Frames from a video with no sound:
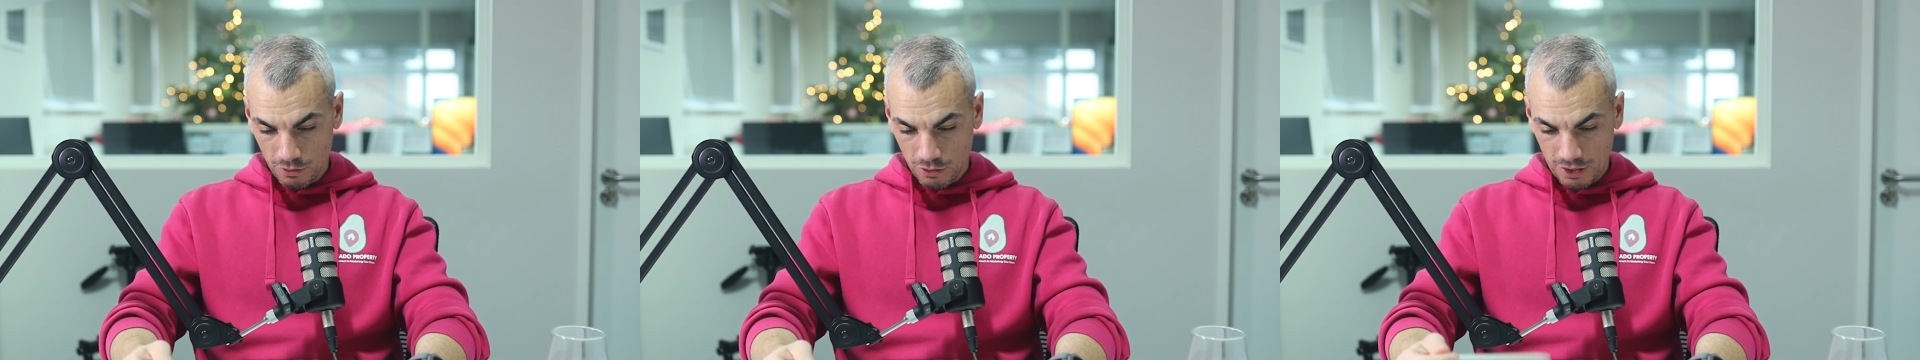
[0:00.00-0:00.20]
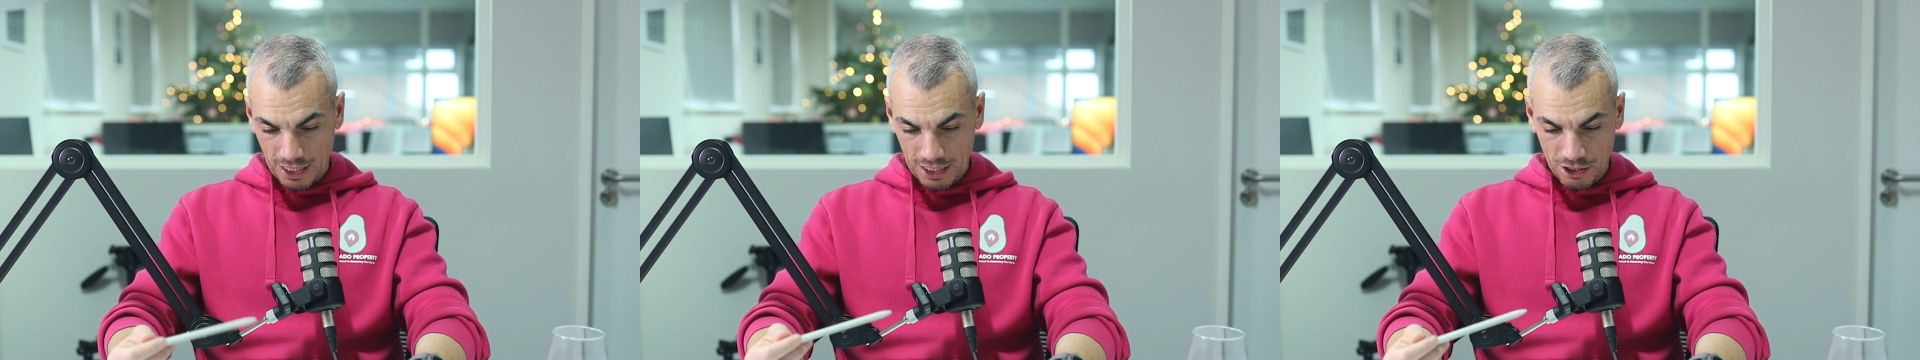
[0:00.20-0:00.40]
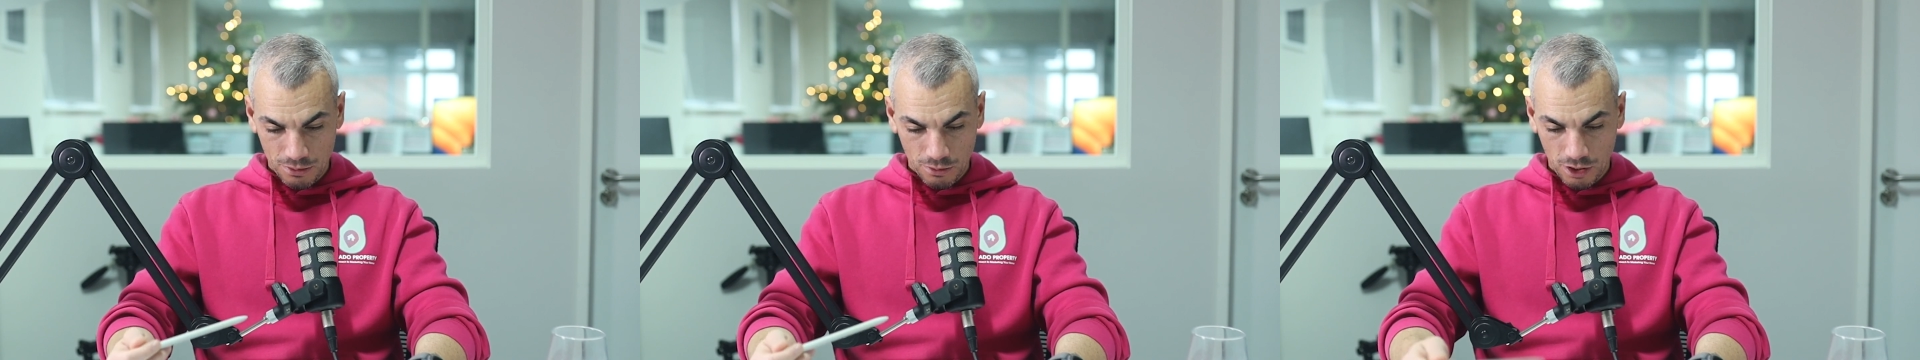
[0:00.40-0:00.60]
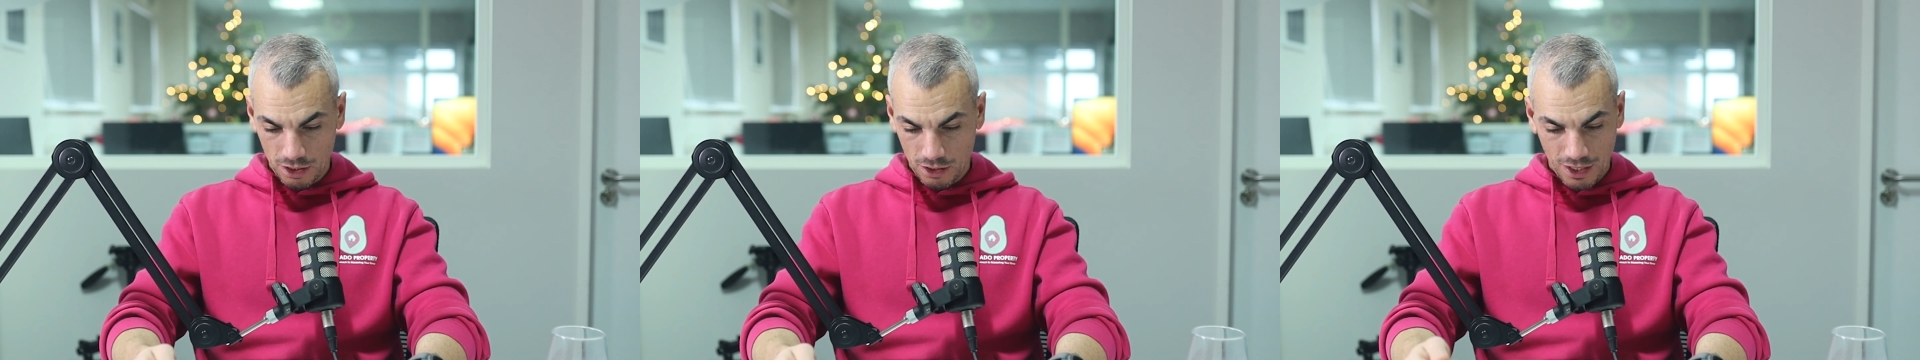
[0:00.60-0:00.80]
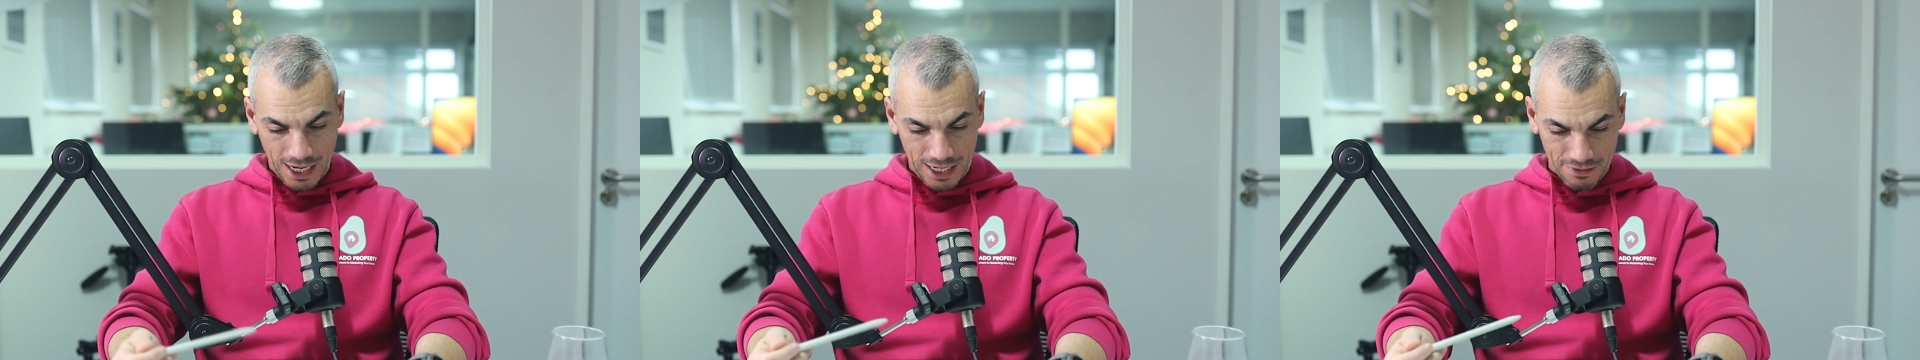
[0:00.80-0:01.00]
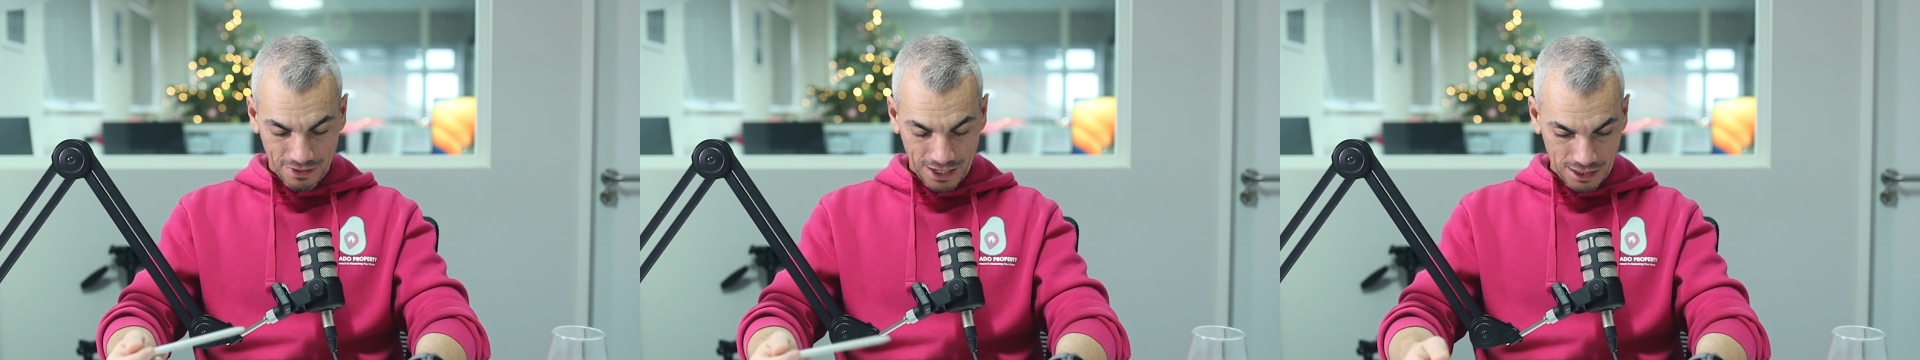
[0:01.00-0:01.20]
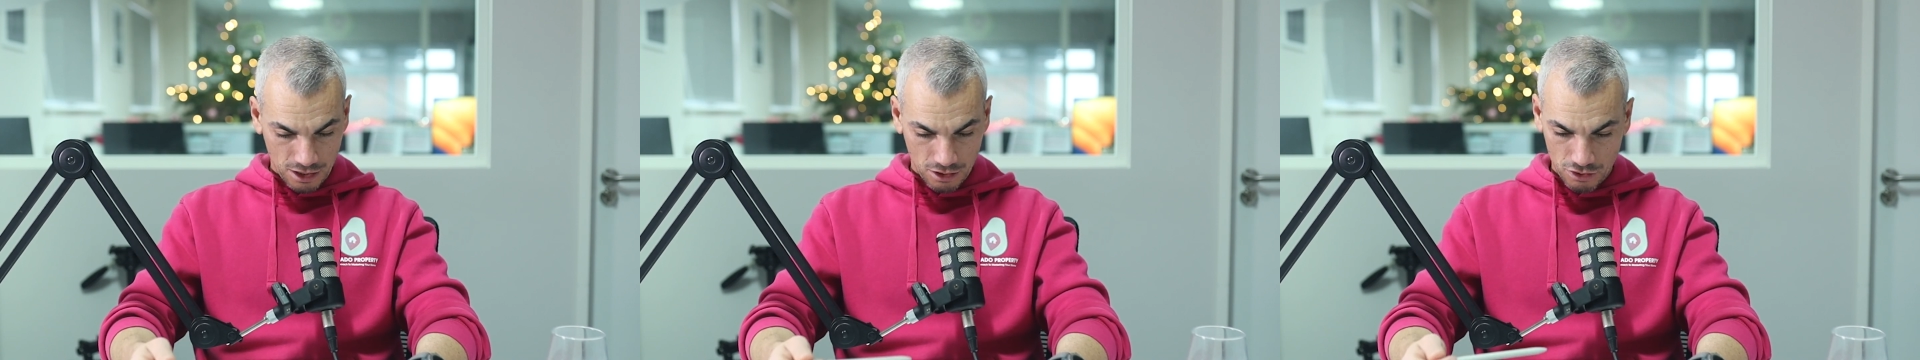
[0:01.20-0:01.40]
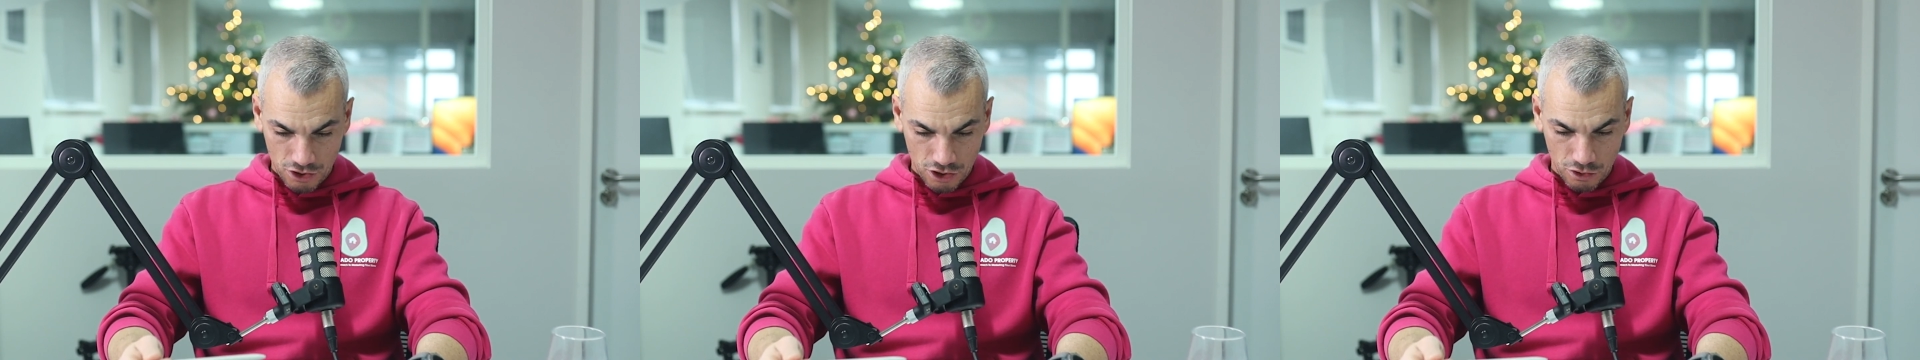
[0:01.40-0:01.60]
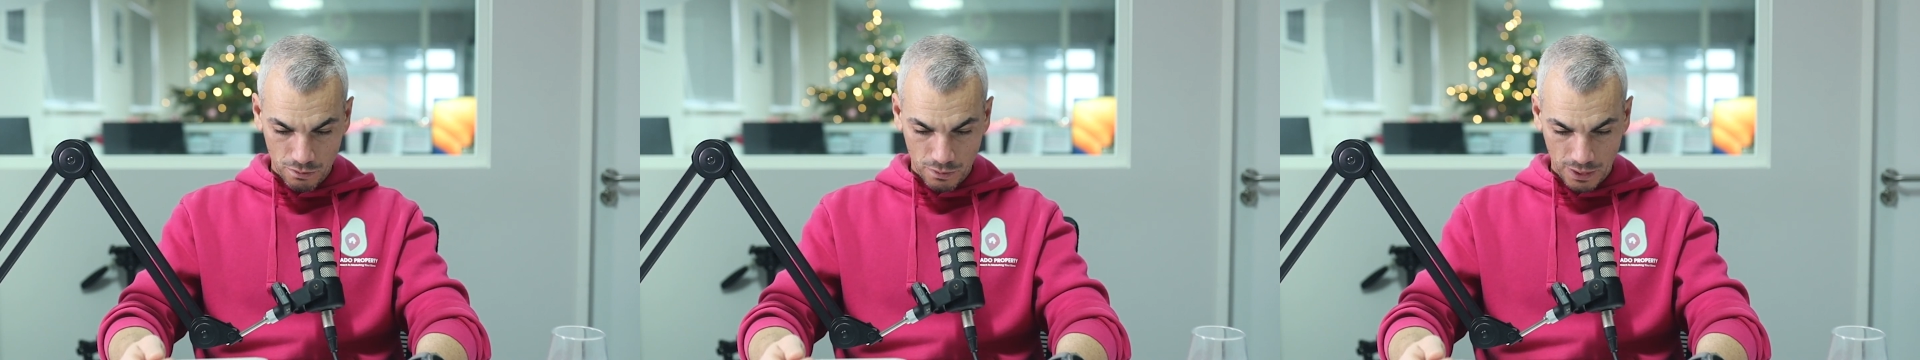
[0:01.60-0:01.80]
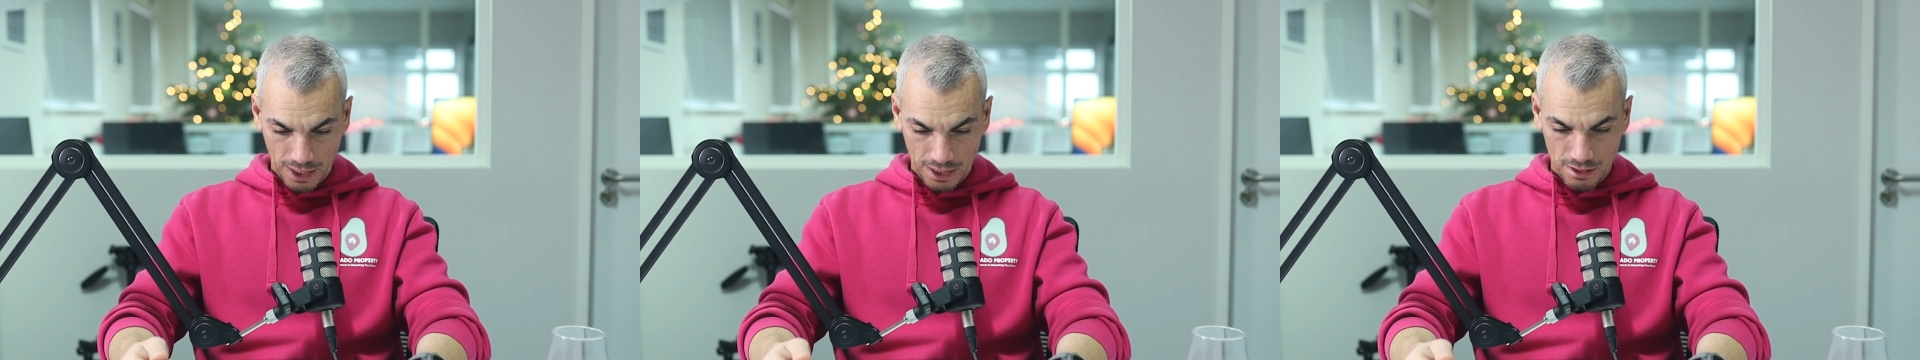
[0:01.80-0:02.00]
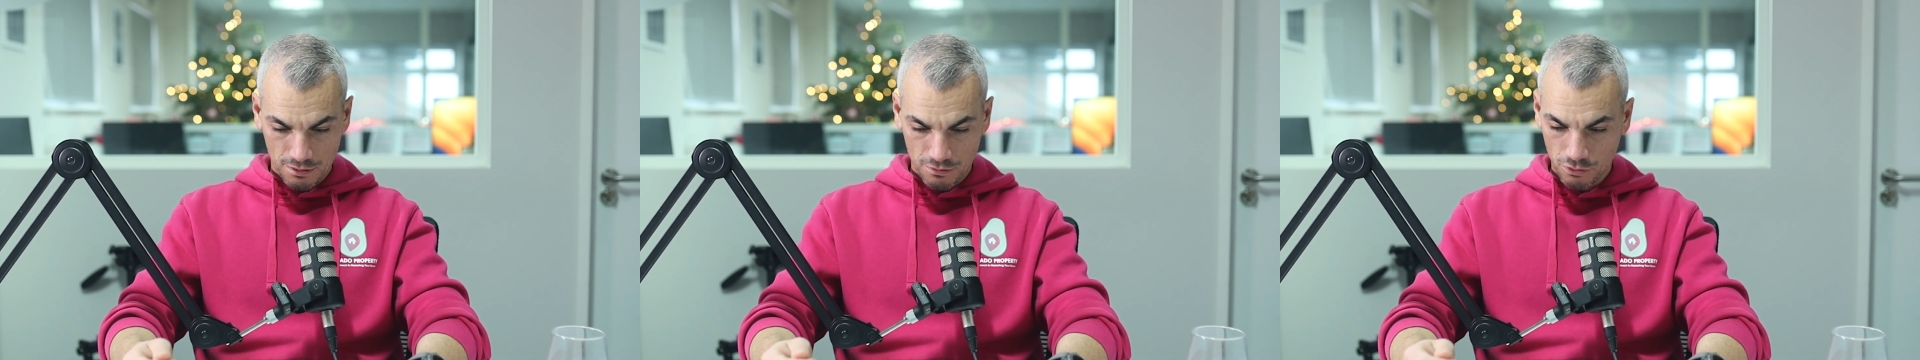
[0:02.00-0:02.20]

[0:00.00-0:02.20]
I've got Nationwide, I've got Halifax, I've got Zoopla.